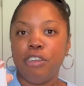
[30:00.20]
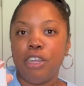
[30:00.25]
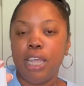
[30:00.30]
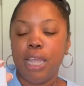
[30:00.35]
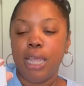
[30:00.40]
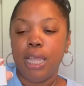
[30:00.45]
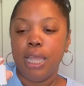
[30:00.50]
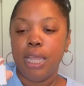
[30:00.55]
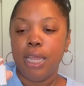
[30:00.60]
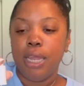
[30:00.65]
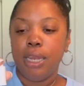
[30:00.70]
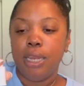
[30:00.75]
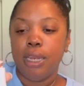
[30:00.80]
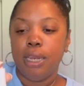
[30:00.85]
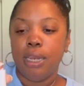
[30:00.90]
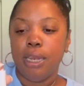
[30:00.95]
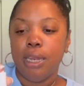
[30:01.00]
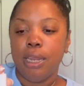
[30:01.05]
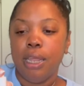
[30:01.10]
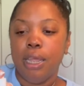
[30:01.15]
it in.
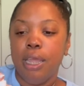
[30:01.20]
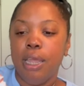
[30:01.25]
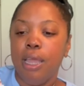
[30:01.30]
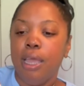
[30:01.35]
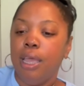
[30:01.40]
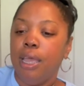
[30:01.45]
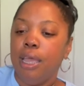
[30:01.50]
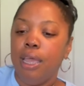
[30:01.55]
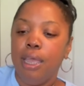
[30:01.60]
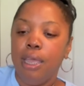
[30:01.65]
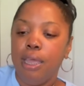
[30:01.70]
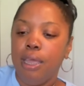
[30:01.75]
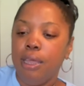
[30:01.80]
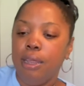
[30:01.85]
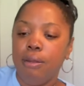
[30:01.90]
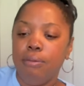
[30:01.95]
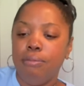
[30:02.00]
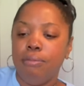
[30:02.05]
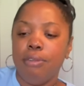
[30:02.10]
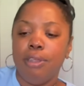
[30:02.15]

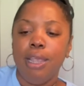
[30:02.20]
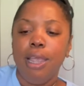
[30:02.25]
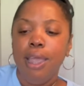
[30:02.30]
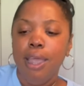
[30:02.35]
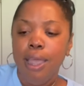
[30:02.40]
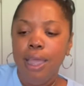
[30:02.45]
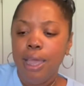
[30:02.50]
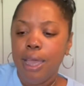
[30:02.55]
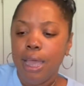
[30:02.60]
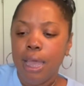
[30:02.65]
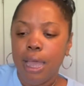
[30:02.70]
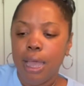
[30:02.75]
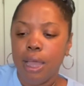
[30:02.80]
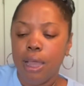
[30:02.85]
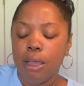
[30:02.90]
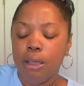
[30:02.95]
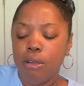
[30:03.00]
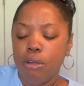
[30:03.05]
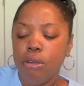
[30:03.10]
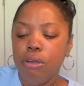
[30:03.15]
And yeah,
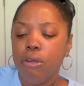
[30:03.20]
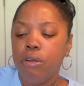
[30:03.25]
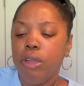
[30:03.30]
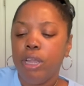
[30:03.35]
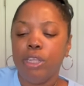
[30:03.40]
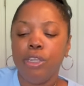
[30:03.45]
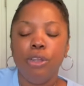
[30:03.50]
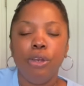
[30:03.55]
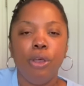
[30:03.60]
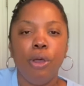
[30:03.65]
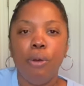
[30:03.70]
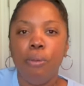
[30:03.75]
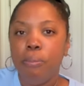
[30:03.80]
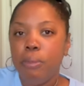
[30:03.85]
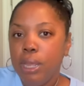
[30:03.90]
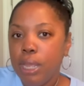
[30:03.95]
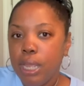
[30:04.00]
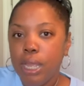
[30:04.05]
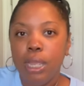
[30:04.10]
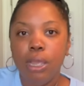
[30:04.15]
girl, and you know
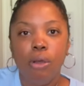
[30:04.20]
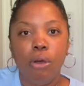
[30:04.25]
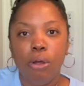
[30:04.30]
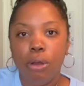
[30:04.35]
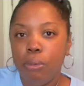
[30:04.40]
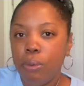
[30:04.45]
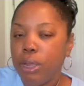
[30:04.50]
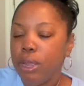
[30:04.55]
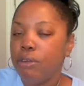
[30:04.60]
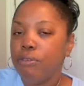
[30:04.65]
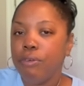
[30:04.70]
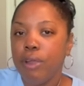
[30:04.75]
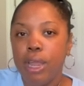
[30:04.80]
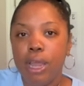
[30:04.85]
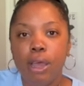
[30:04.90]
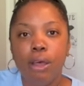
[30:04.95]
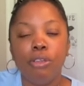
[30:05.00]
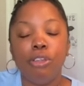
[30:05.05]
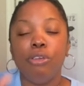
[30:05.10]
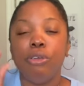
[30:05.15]
me, all the way
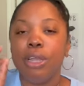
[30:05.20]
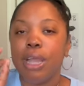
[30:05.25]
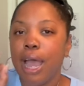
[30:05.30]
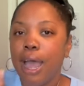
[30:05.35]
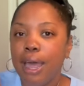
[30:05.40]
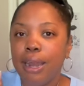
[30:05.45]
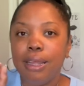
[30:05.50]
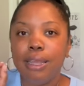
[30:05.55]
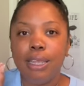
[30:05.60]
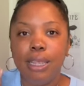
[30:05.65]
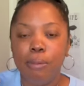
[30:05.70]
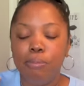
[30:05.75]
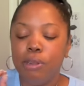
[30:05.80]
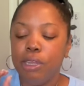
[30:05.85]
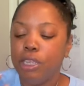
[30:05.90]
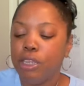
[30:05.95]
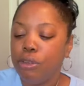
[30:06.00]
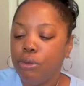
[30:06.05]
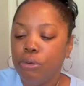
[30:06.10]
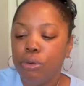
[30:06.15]
around, you gotta keep the
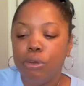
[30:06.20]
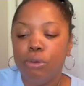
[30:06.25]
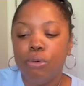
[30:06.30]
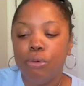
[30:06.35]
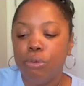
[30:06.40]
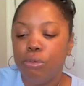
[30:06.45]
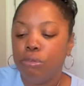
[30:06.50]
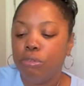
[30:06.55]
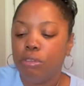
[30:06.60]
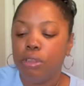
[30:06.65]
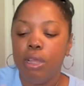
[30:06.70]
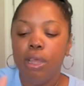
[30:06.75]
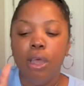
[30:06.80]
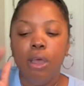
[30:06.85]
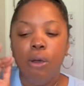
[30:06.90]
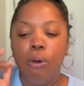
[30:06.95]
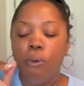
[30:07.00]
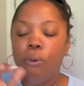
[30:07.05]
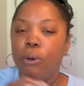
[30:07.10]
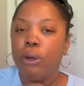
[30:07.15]
cuticles
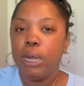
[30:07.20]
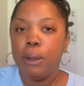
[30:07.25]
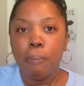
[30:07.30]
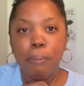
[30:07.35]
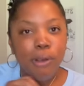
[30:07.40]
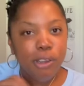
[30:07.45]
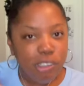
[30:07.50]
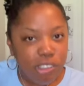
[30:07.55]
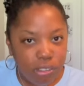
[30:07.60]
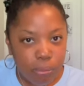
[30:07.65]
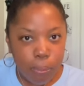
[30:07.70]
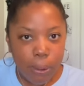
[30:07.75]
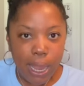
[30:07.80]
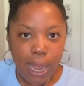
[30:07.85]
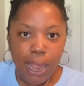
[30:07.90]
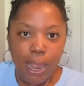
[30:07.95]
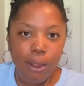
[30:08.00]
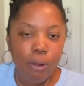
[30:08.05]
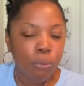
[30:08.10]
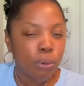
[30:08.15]
on the
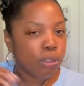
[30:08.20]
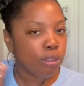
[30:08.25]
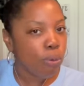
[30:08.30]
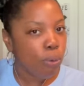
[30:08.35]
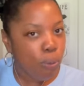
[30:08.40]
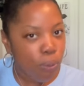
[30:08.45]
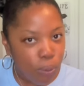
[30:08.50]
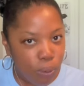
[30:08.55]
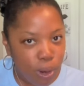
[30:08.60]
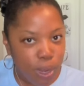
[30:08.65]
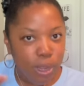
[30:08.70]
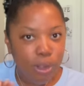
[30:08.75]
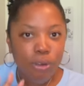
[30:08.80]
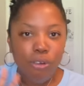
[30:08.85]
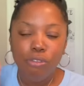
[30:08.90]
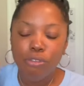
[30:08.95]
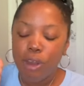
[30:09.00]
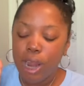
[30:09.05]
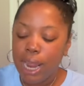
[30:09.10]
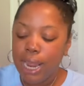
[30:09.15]
pushback with the oil,
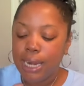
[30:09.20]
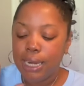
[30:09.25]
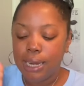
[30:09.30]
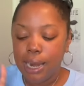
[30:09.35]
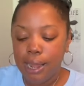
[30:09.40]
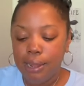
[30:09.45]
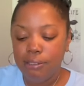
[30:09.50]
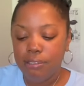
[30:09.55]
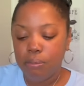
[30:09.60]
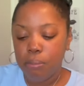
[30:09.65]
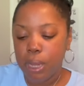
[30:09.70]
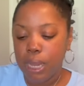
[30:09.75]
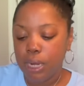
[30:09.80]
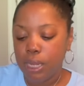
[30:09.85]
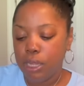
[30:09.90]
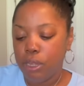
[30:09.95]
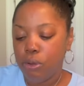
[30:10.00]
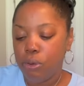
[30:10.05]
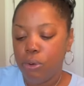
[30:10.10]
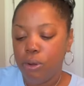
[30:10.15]
right? Nice
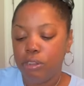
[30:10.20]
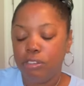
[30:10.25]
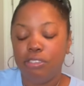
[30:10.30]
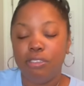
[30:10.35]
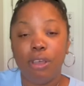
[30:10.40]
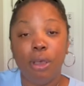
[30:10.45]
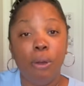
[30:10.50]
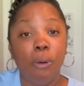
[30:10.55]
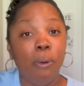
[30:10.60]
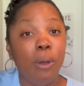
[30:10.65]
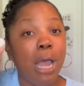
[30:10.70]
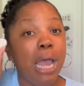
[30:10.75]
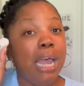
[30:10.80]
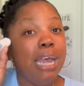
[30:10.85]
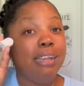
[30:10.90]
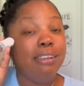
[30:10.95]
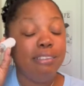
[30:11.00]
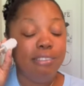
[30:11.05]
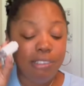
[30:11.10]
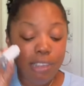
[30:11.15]
manicure. So
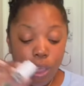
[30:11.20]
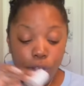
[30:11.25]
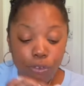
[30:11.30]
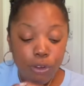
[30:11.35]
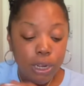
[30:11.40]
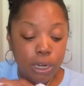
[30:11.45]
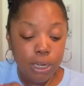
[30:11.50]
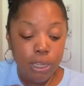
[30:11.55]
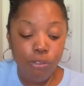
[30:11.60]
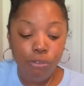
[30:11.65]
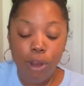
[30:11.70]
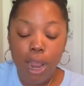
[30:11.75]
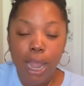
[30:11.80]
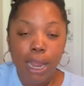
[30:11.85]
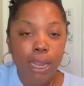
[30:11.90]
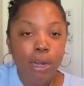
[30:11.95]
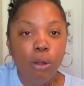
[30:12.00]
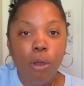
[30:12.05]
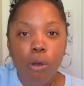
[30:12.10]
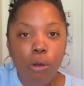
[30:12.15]
definitely
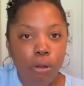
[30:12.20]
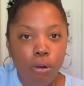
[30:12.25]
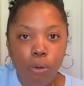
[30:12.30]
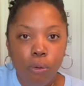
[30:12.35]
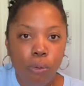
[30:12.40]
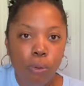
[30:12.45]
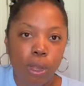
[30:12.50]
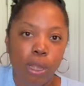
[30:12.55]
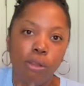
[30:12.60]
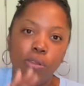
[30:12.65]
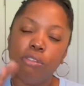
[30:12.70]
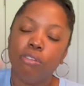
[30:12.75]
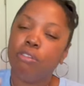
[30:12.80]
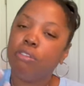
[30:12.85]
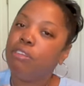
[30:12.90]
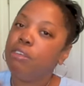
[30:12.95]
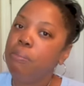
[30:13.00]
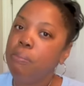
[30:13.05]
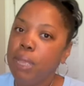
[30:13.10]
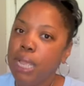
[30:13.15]
rocking all the oils.
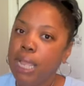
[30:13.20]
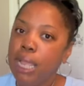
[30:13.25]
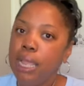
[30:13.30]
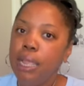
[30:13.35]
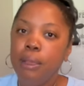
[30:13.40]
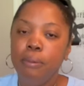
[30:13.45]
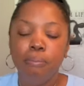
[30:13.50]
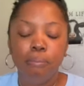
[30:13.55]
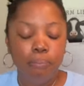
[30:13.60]
To me,